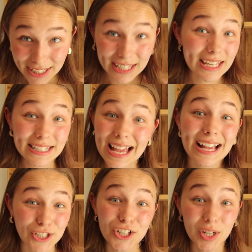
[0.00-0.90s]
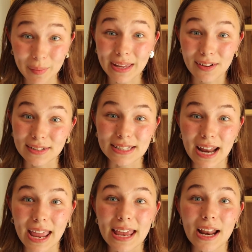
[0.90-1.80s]
his eyes are gonna be healed
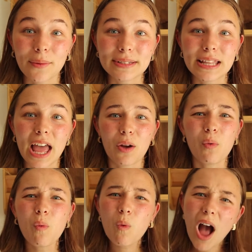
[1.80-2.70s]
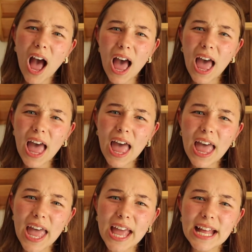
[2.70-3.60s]
tonight, and I was like,
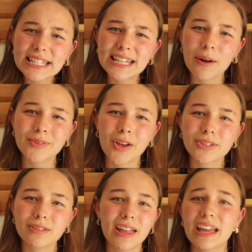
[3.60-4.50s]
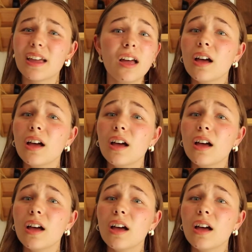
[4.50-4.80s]
what? And I was also like,